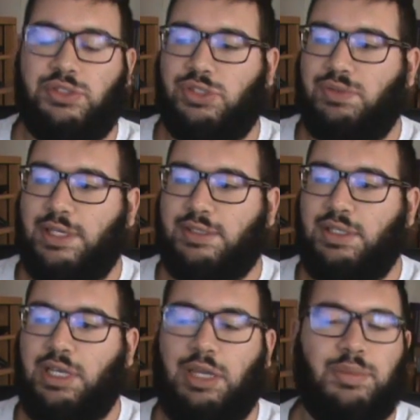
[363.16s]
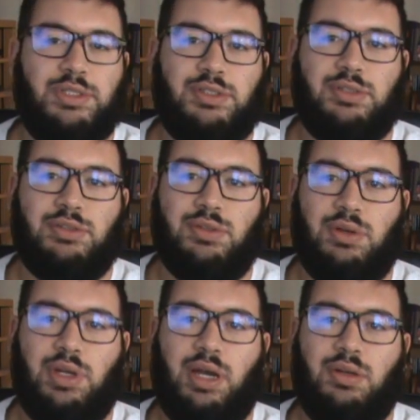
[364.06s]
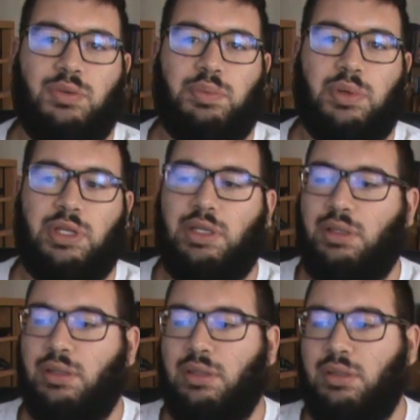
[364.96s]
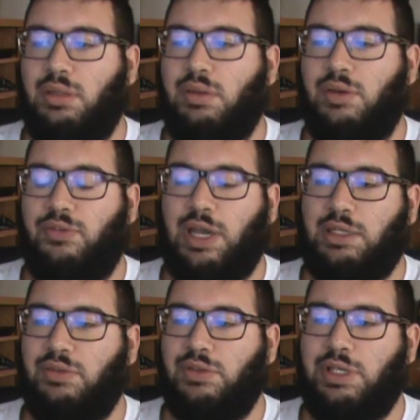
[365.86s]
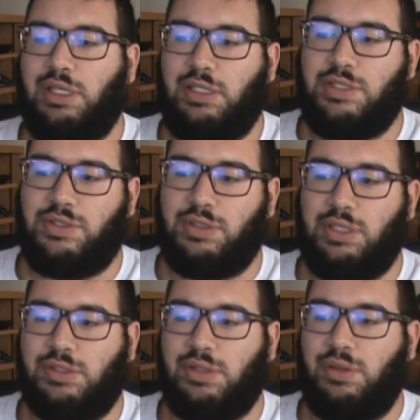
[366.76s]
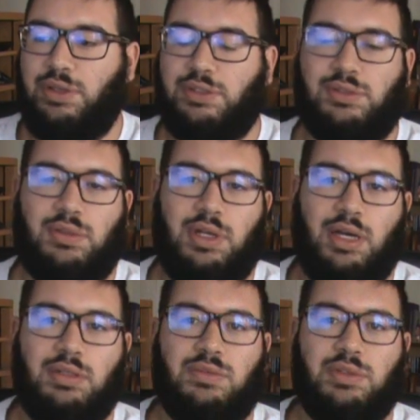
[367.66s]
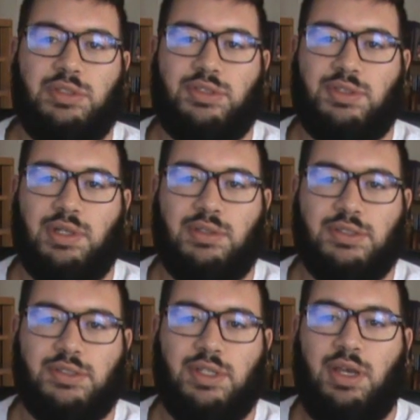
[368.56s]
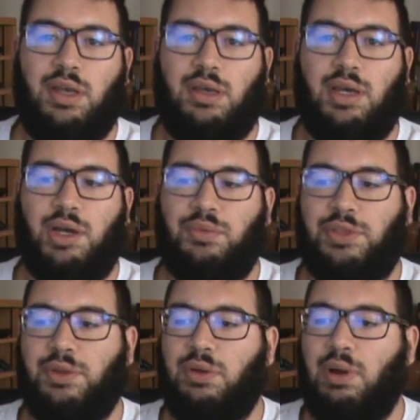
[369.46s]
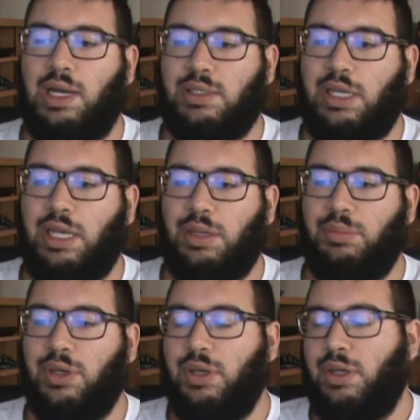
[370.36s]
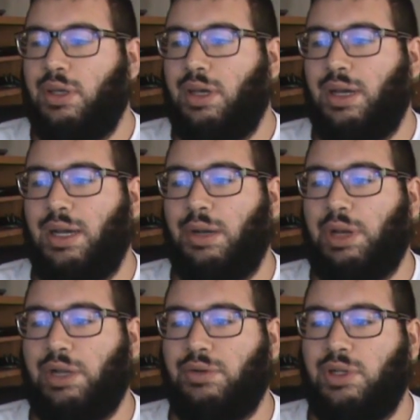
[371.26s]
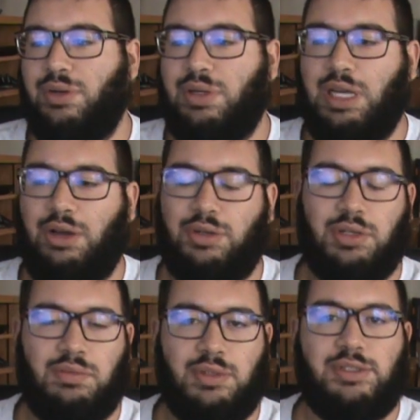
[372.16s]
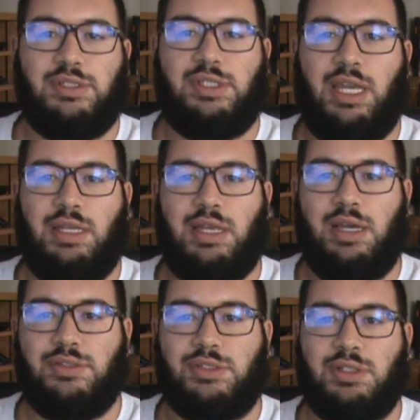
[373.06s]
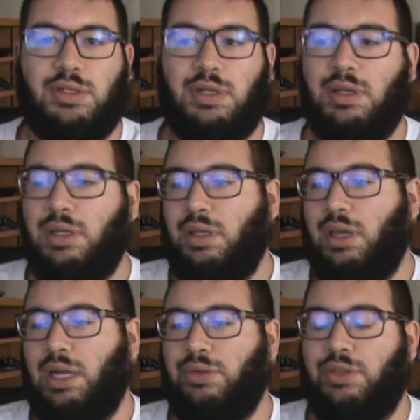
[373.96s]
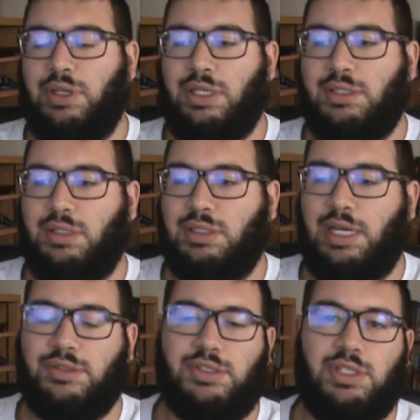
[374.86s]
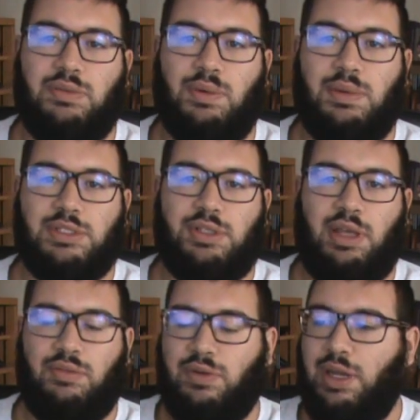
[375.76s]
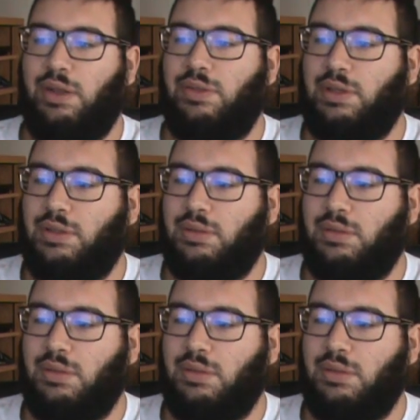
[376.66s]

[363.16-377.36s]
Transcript: his wrestling game on Soriano pretty effectively and easily. So I think Soriano really struggles with the ground game. I don't know how good Rosa's takedowns are. I don't think he took down Siver once in that fight. I think